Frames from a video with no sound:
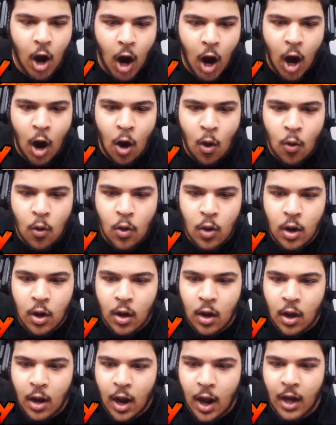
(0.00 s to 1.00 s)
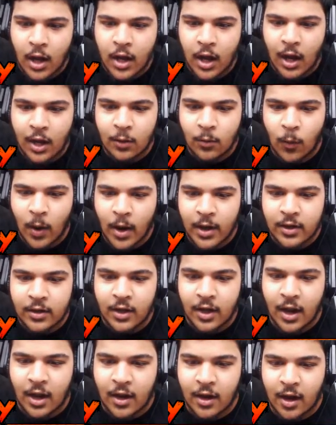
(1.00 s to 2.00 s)
Oh, I got it. Why
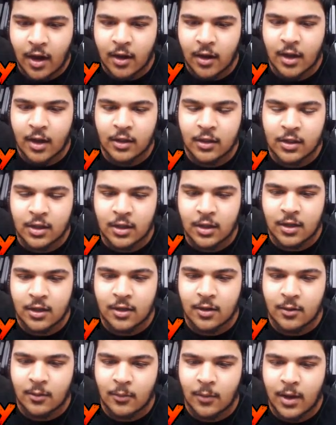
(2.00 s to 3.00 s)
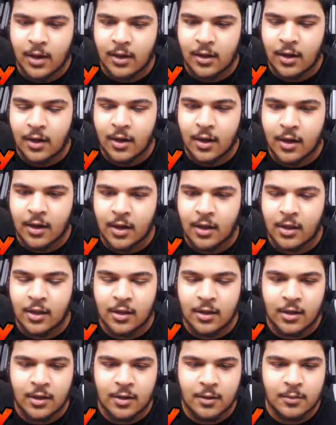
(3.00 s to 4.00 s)
did I not get the? Why did I not get
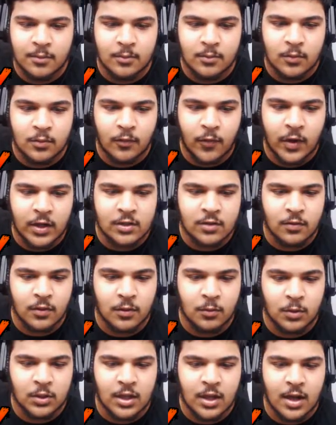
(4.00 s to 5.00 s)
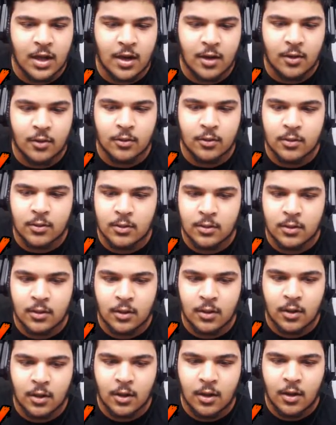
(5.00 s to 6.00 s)
the um victory? What the hell?
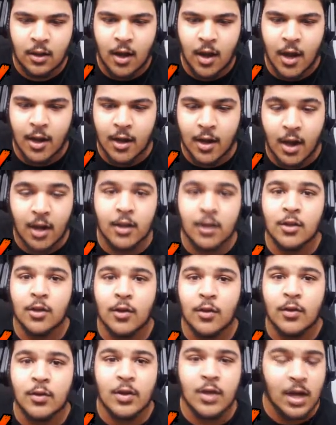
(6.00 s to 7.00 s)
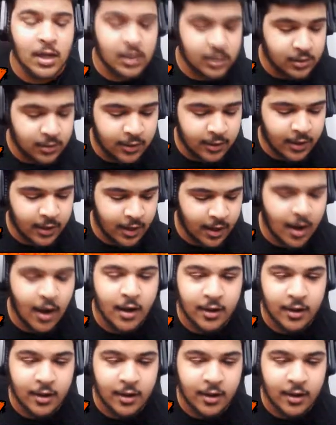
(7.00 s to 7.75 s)
I got it though. You guys saw that.